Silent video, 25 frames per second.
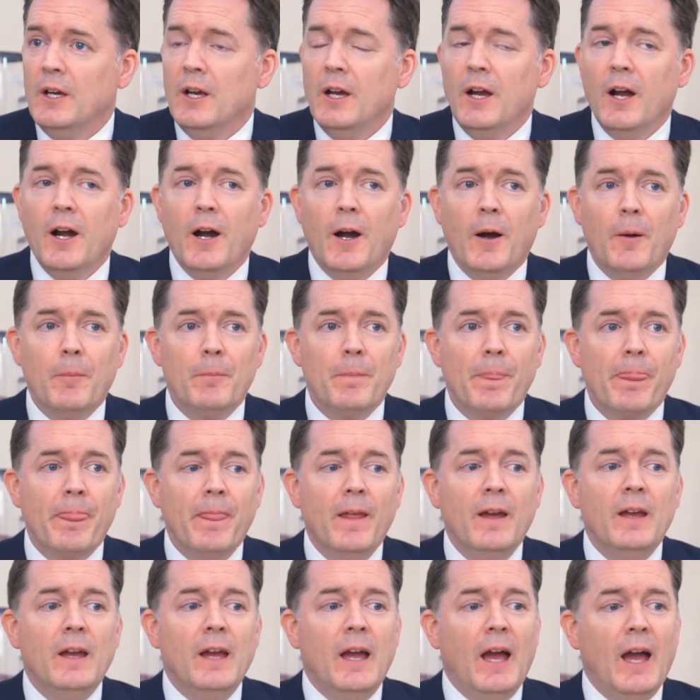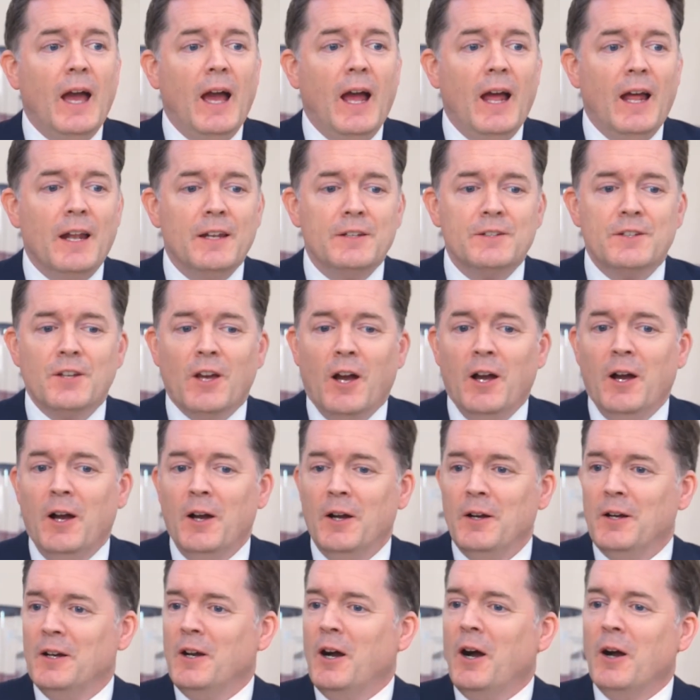And
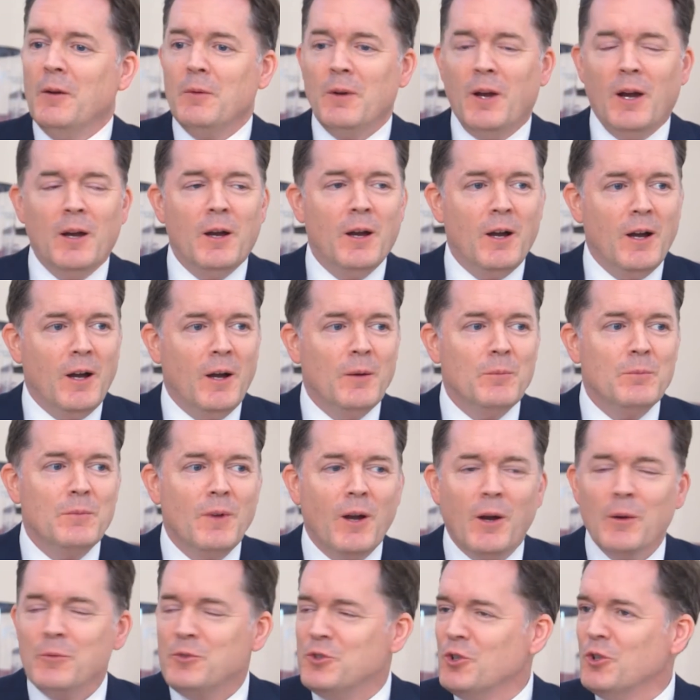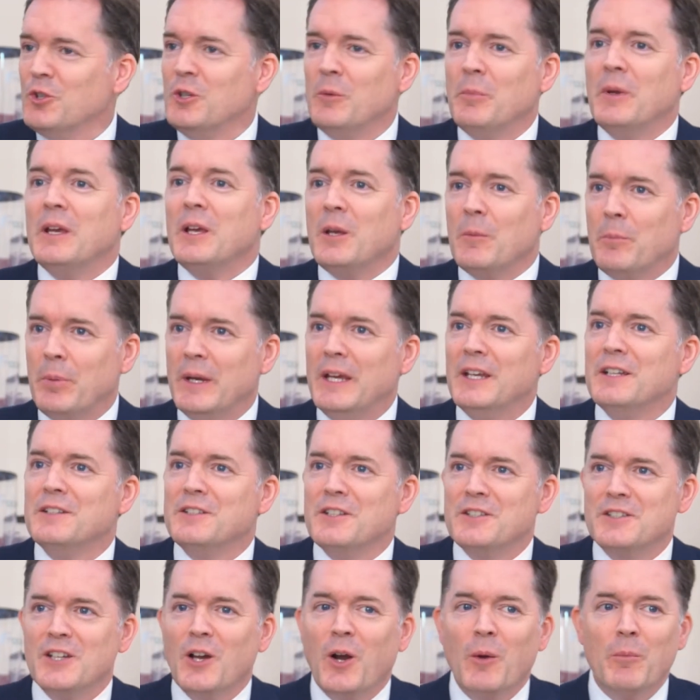I'm sure you'll be competing
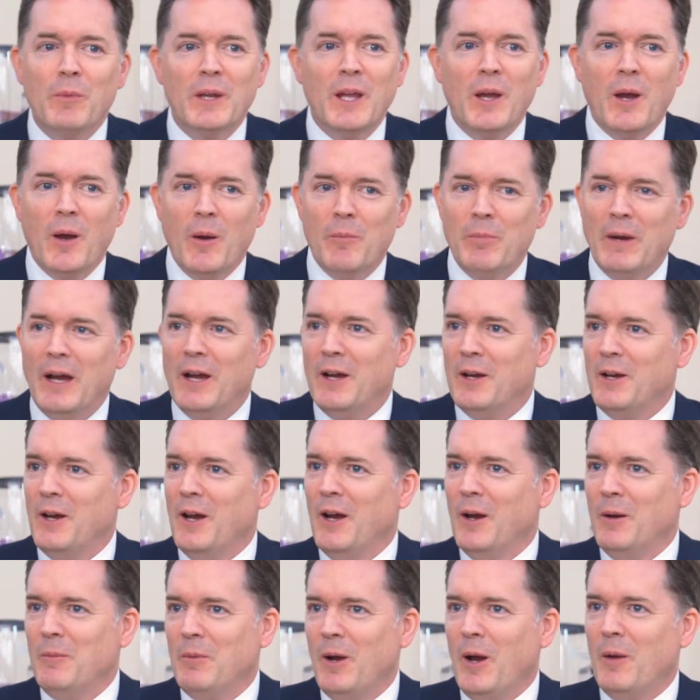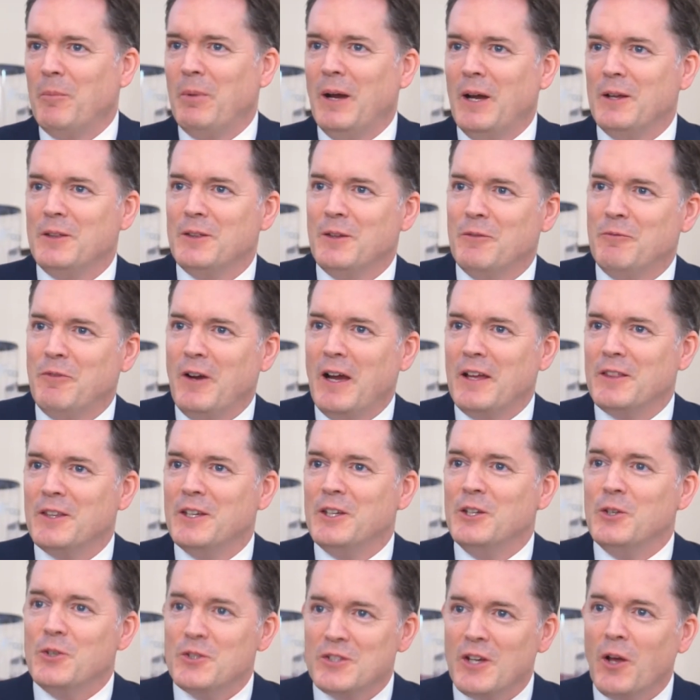to tell me about the fact
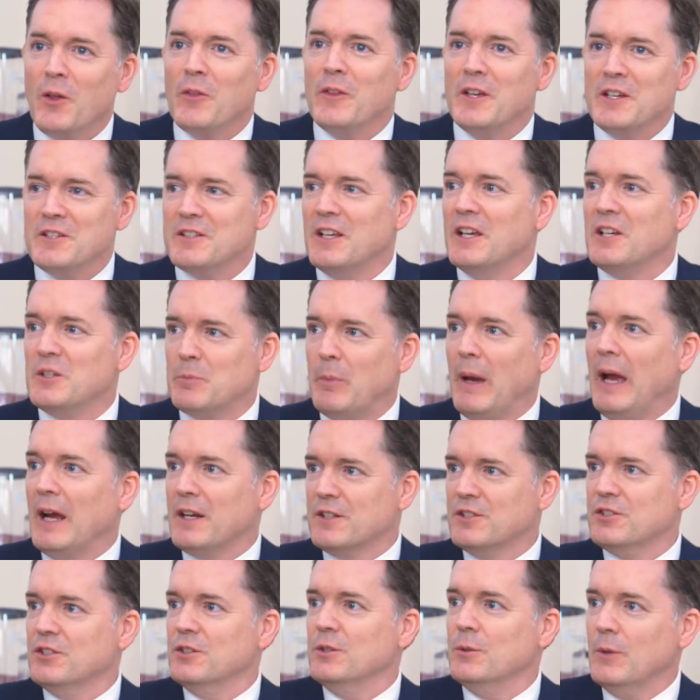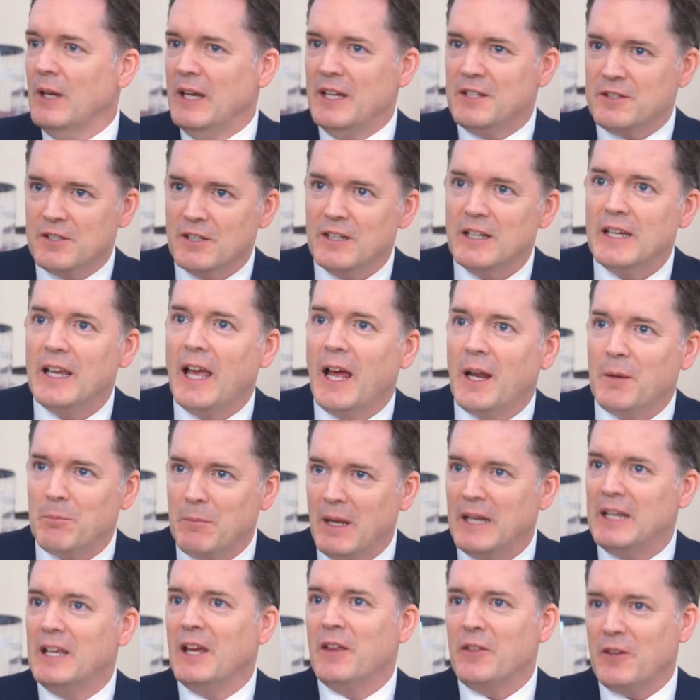that you sell these things back to Italy and
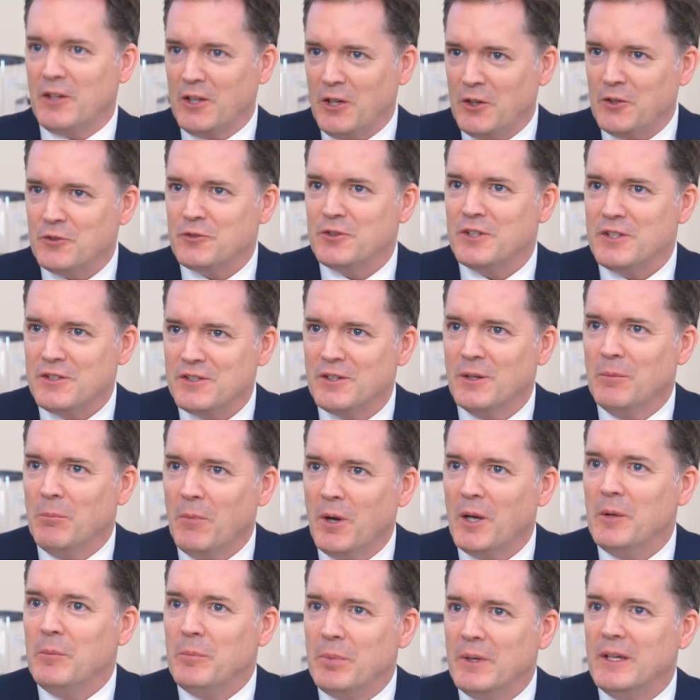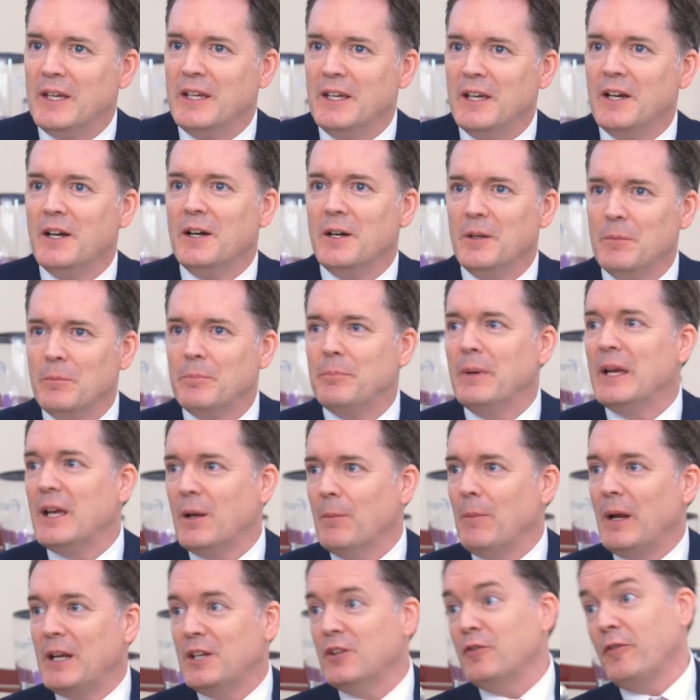many other countries that might be bigger
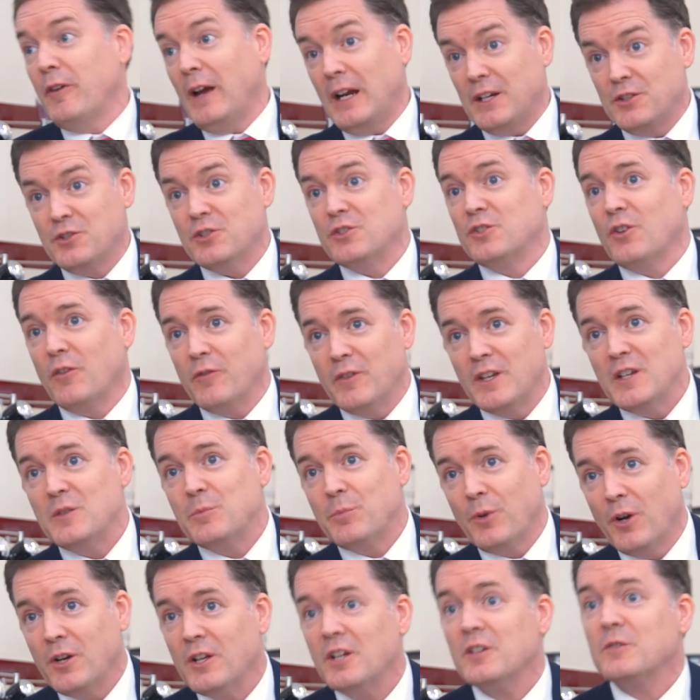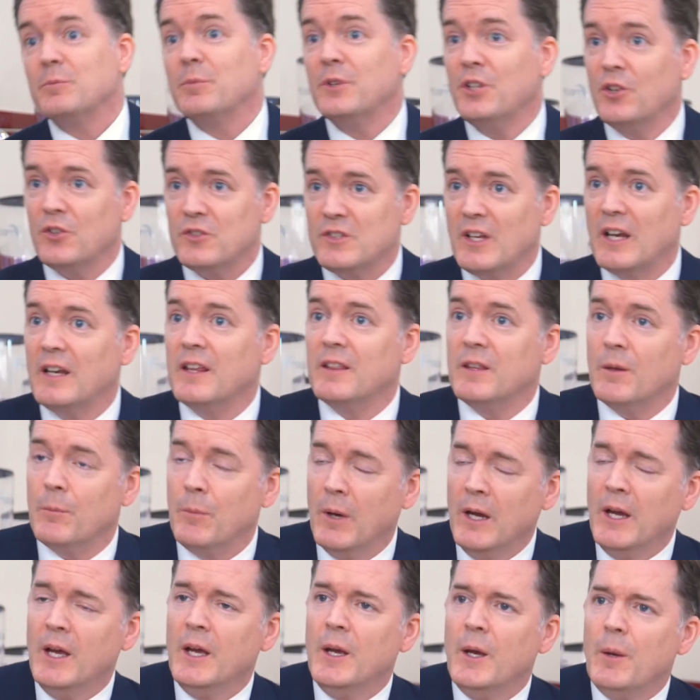manufacturers of these products, but you're selling them
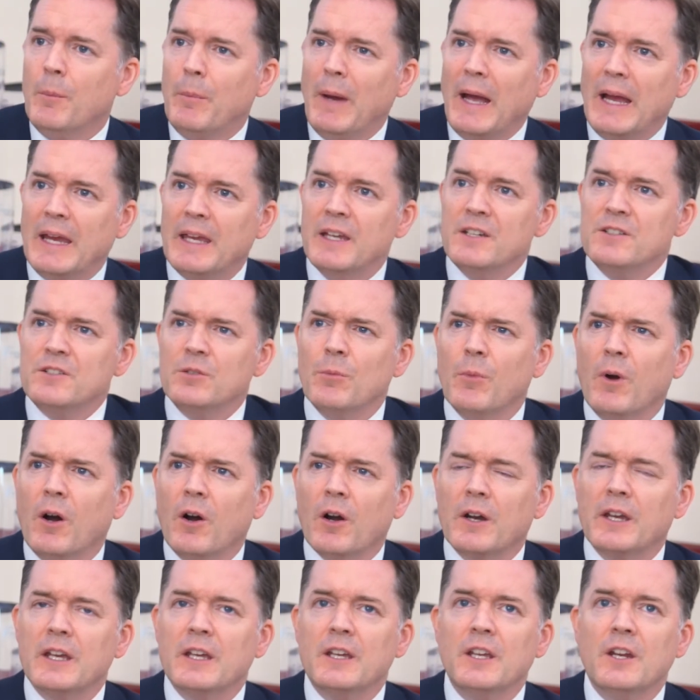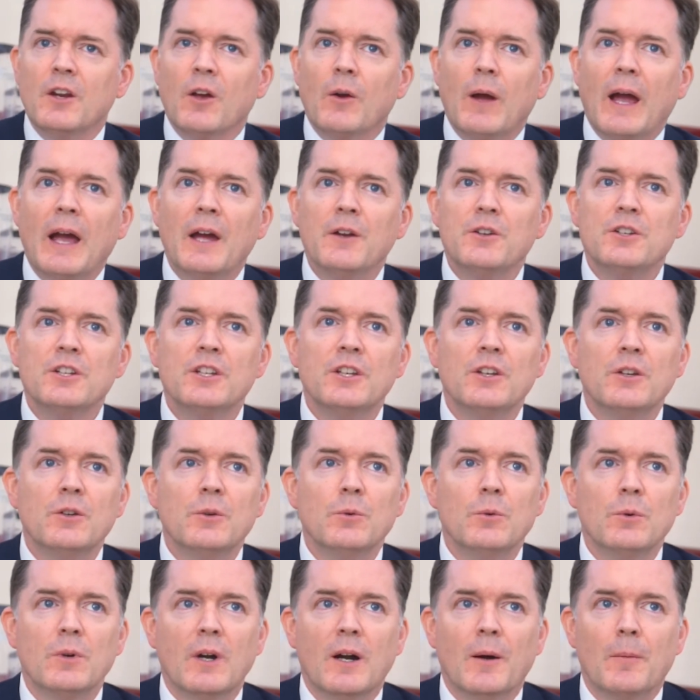back into market. How do
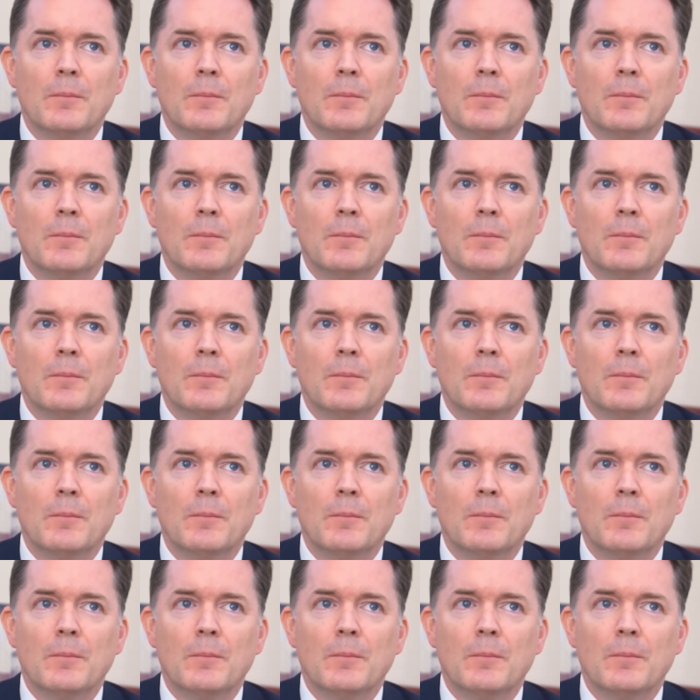you...